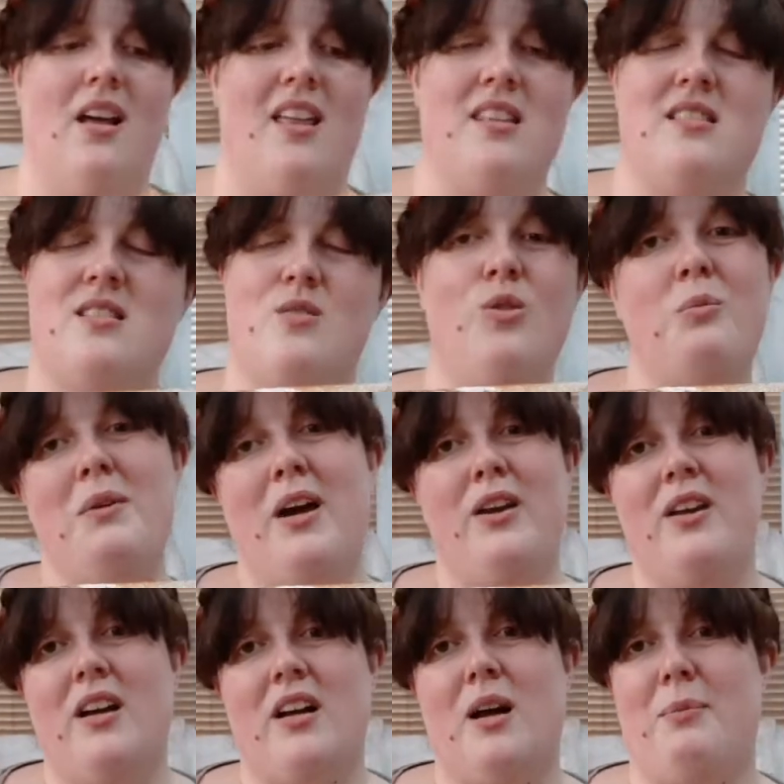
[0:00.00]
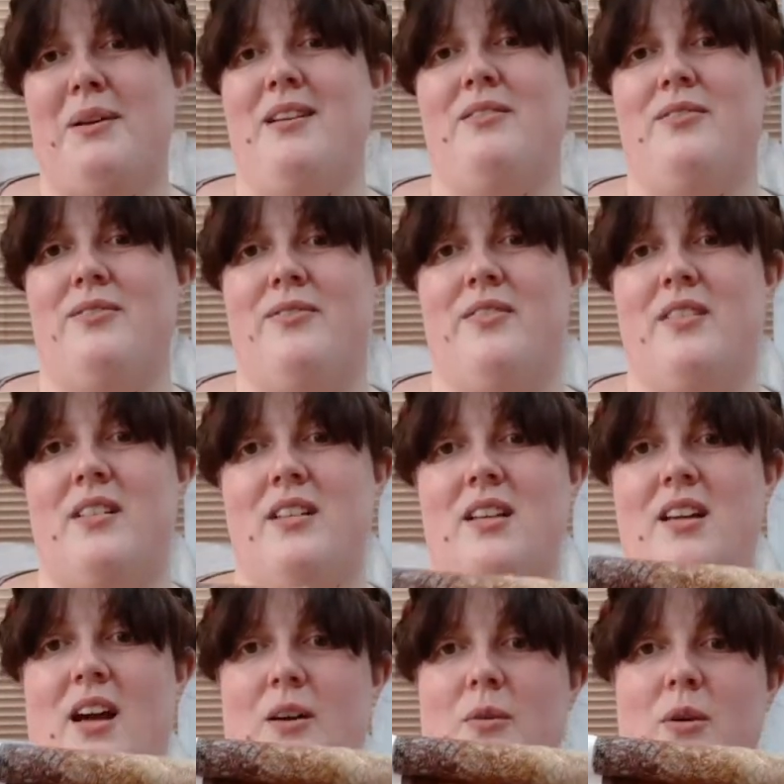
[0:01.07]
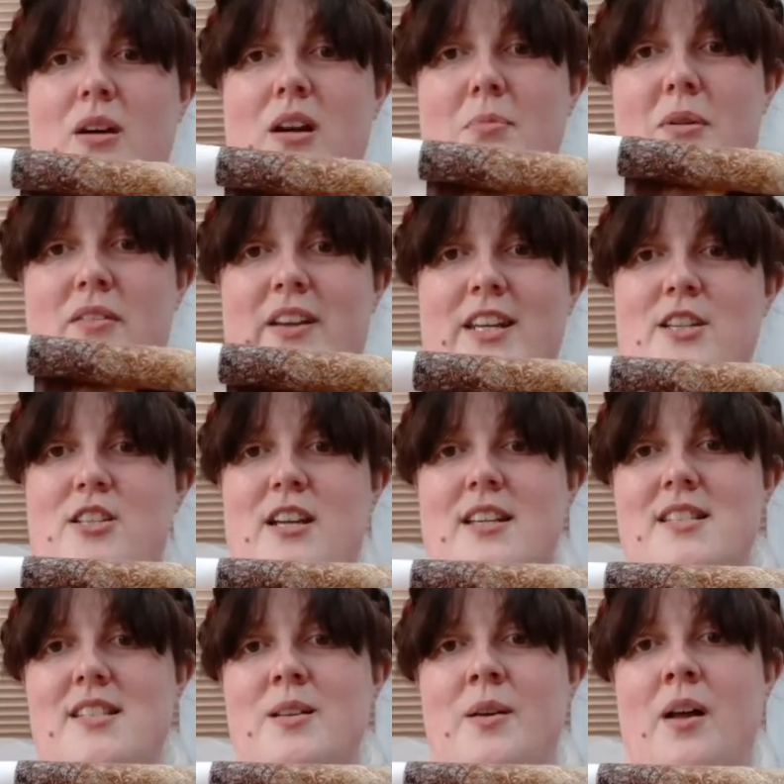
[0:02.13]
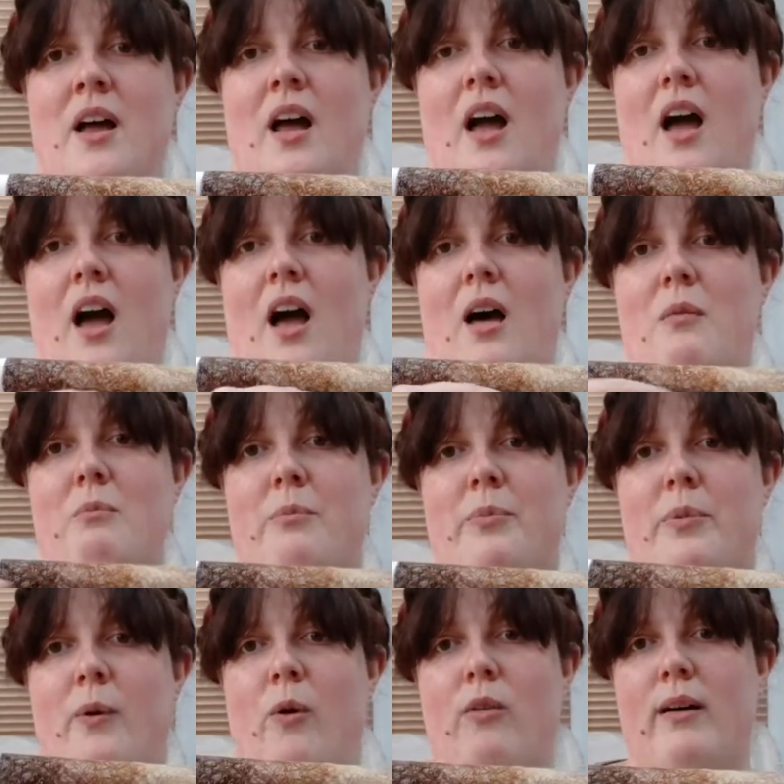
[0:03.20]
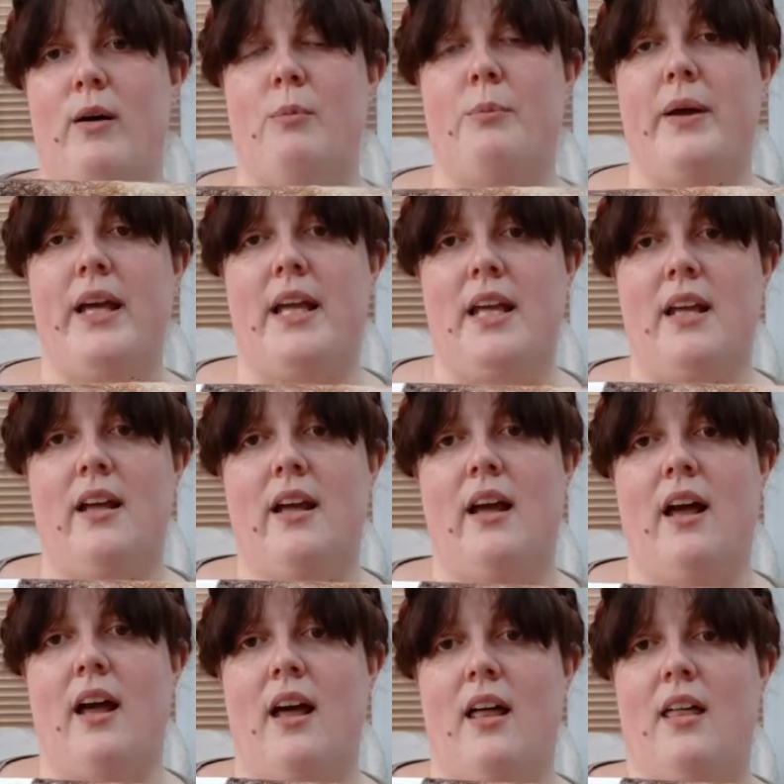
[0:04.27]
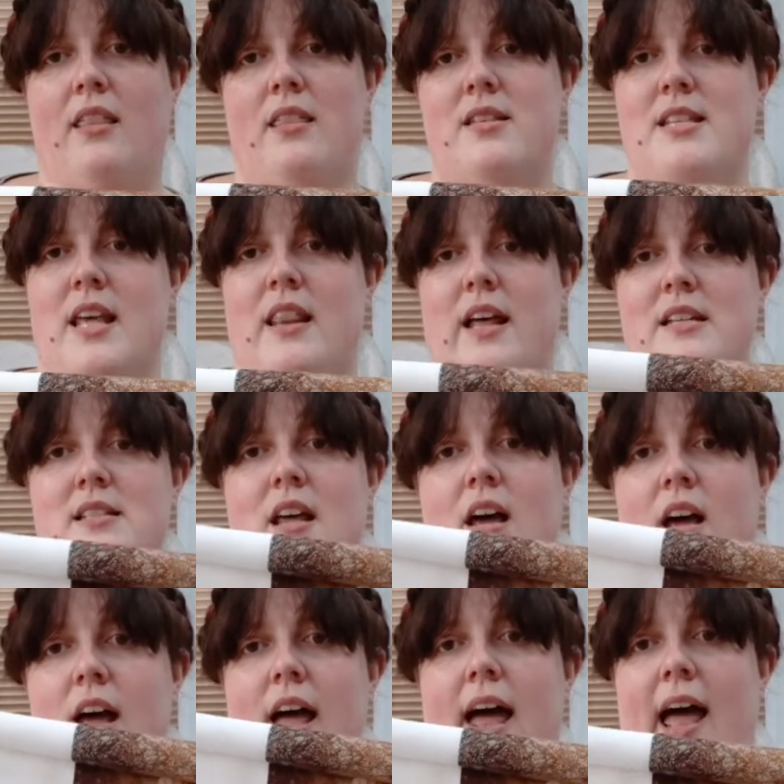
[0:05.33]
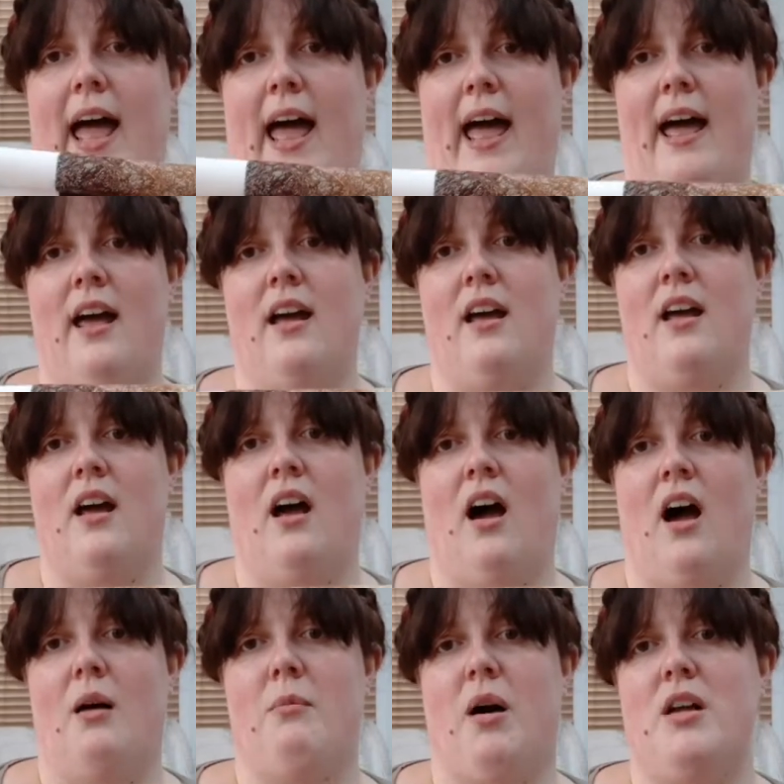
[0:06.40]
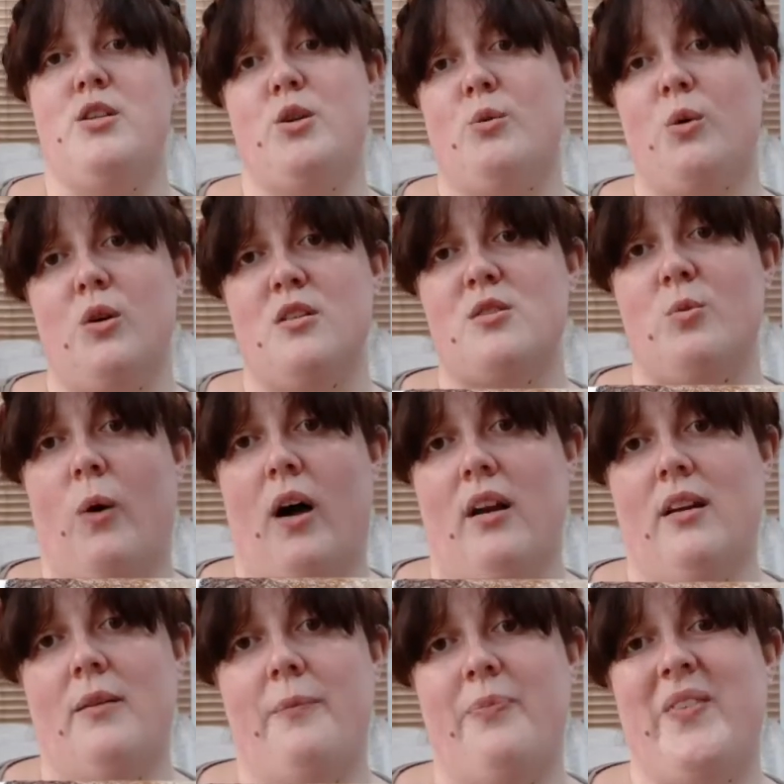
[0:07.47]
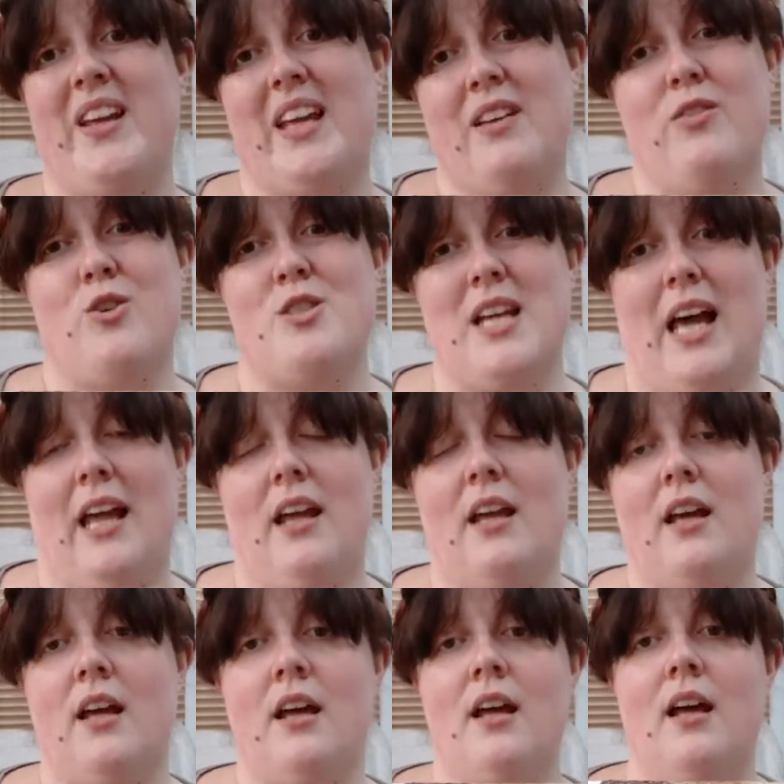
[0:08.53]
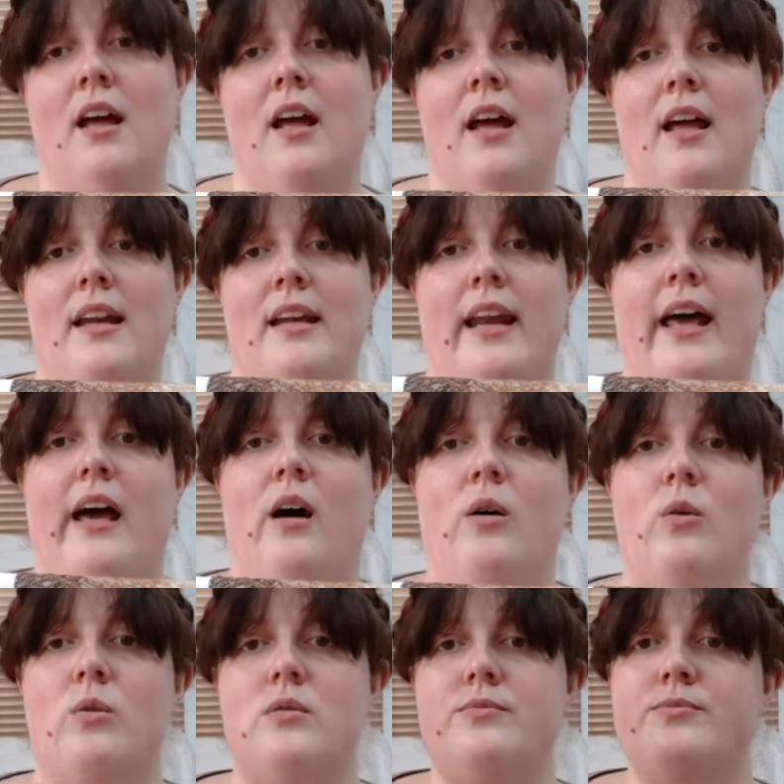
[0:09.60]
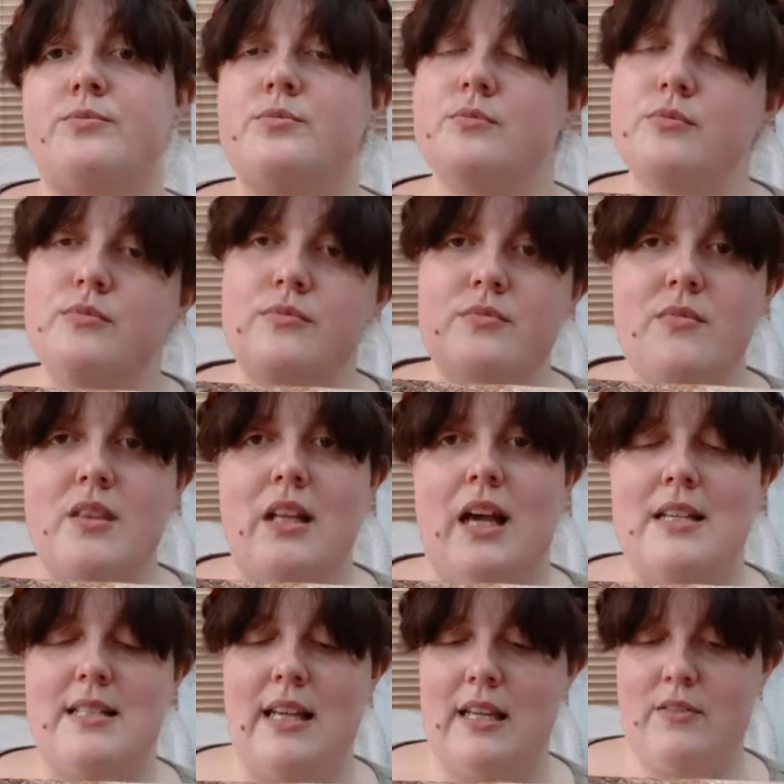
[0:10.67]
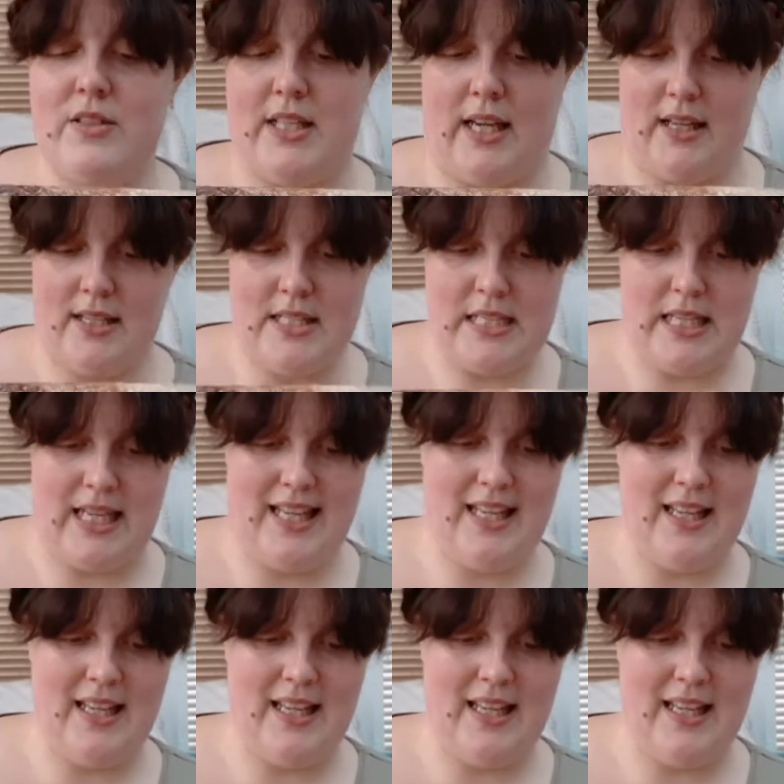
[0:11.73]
that's normally only a couple of inches, or it'll be the set that. So her hair, I might do all as one, give or take. Now, I say give or take because